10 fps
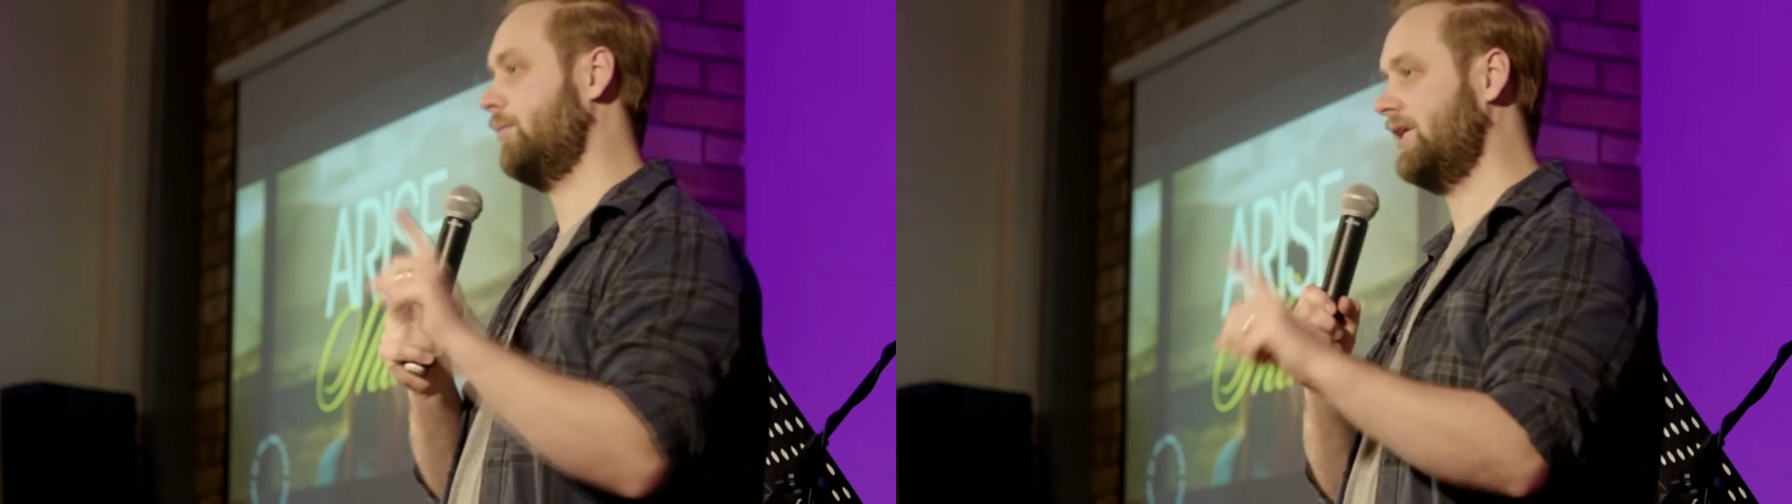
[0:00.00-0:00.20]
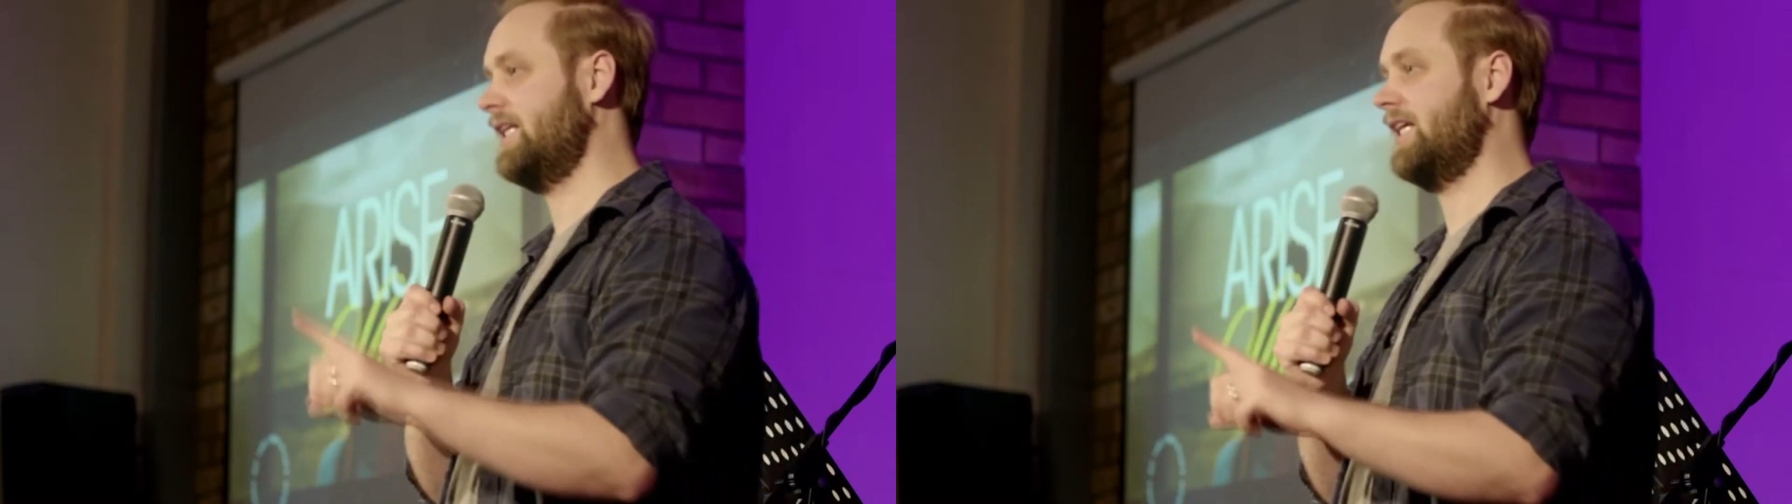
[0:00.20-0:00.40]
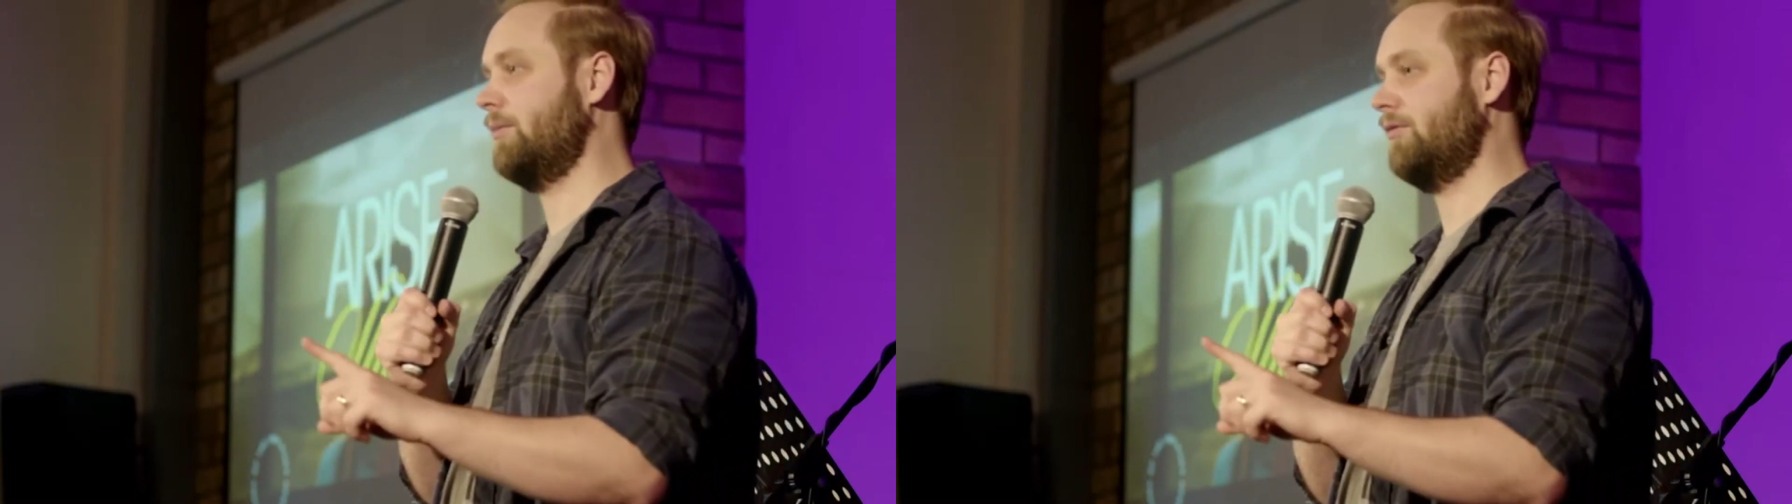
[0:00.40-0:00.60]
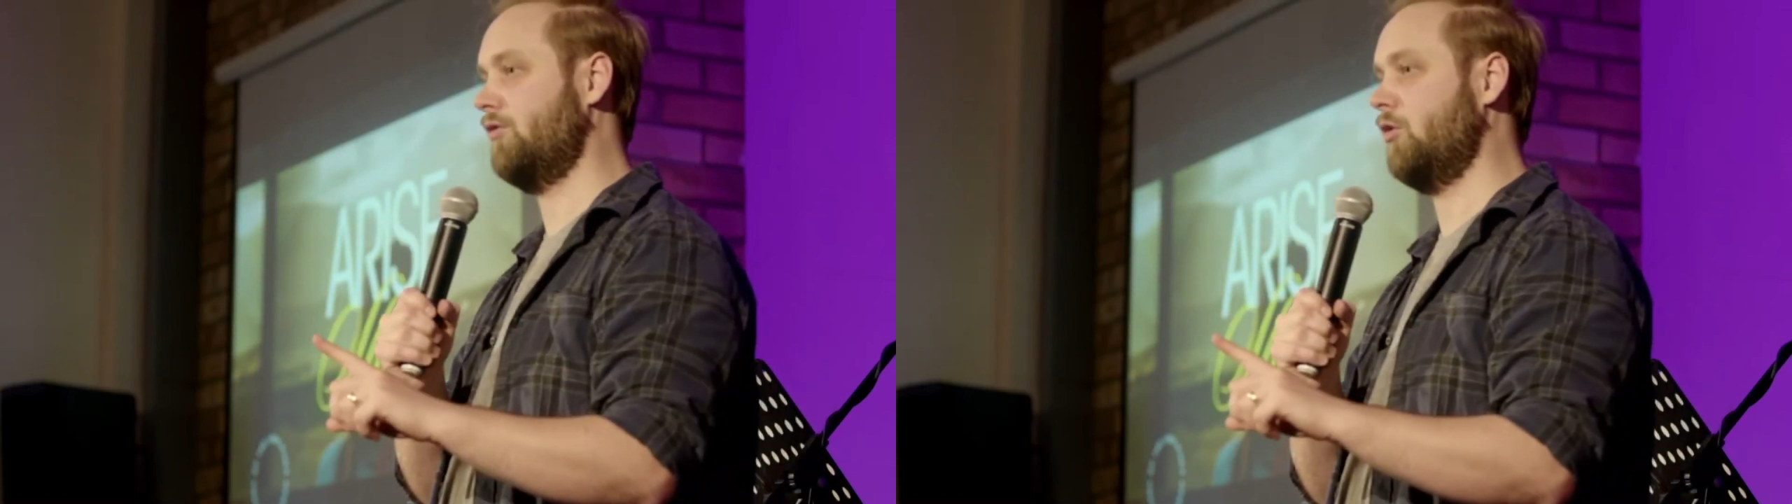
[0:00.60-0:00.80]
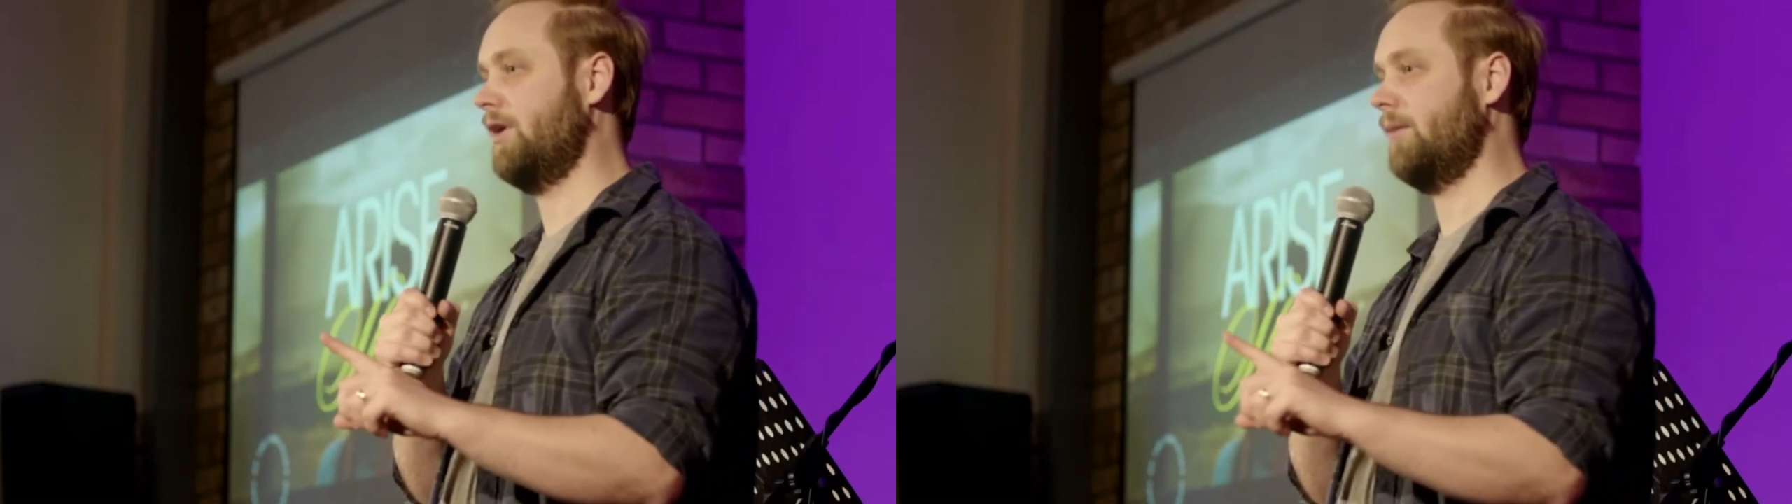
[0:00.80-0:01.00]
pleading it
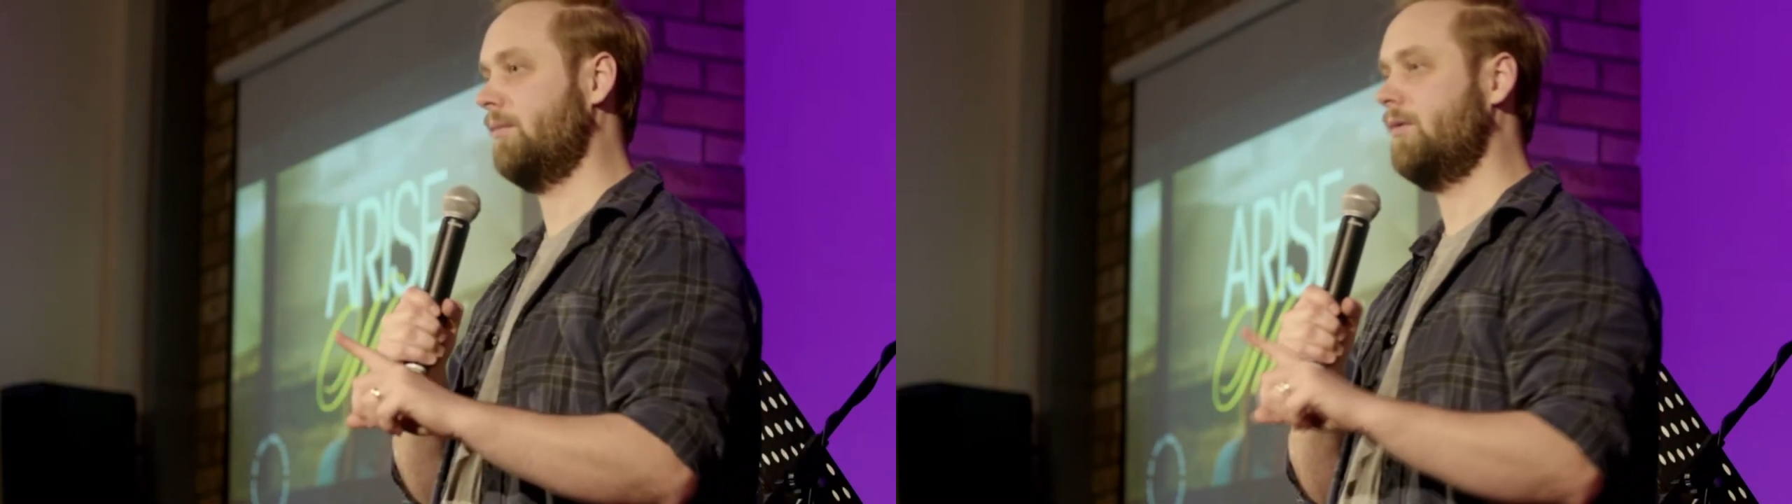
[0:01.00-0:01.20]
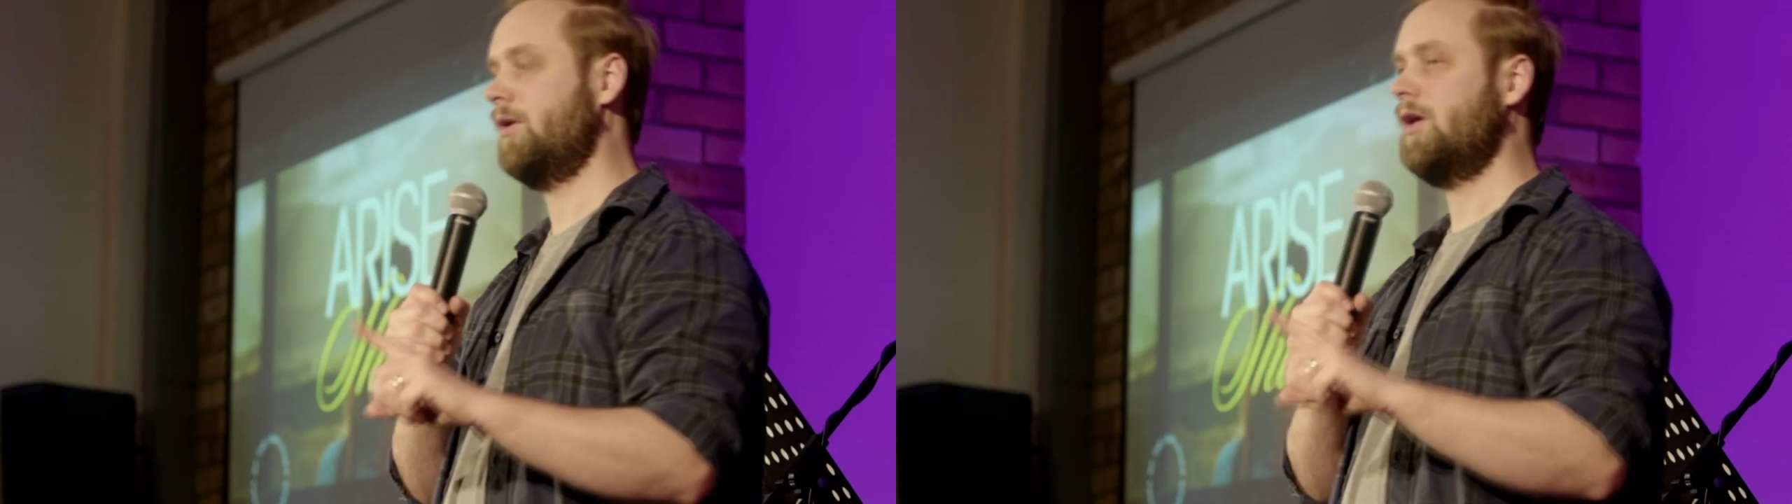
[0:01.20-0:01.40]
before Him,